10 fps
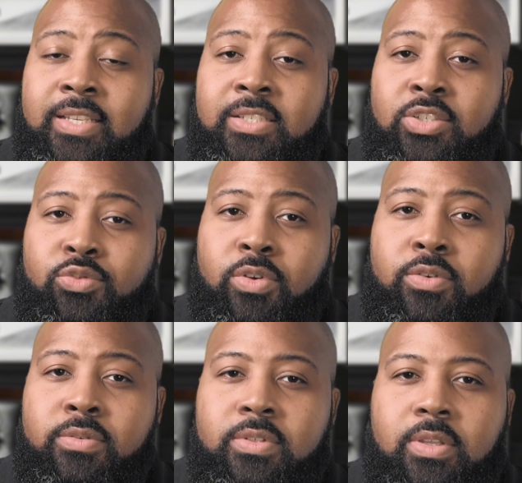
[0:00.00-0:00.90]

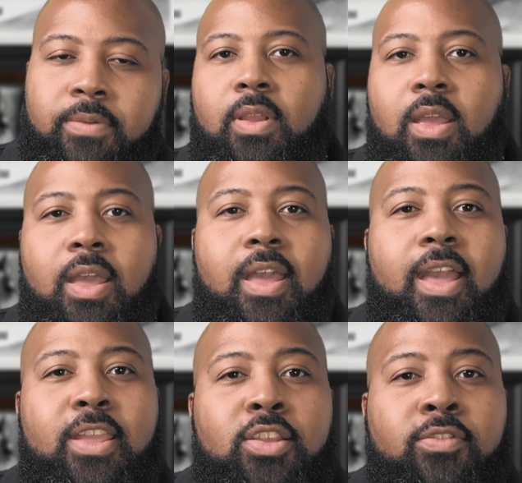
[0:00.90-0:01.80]
controls,
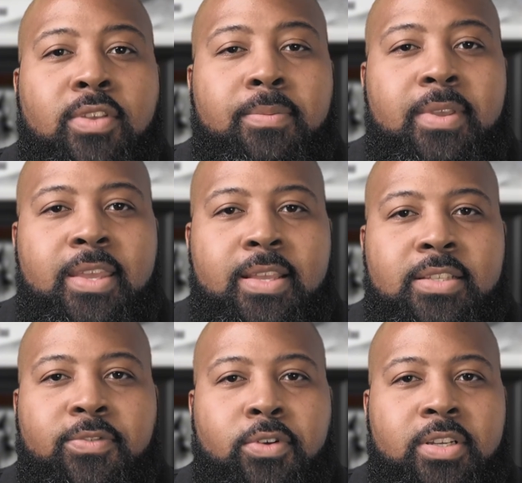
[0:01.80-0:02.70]
and use VPNs
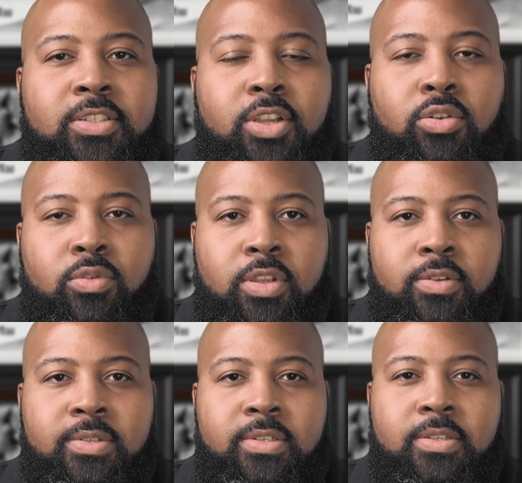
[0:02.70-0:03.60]
for external
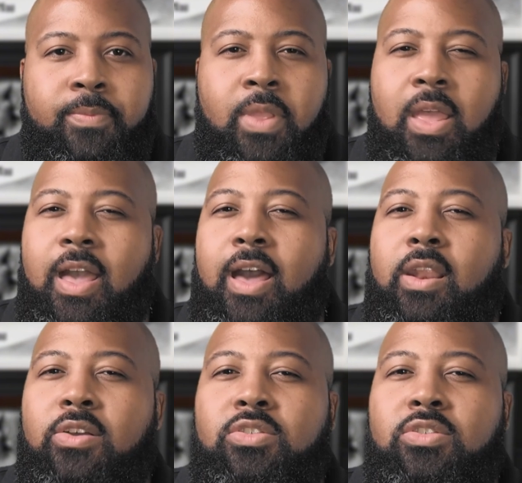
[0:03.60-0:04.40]
users. I'd also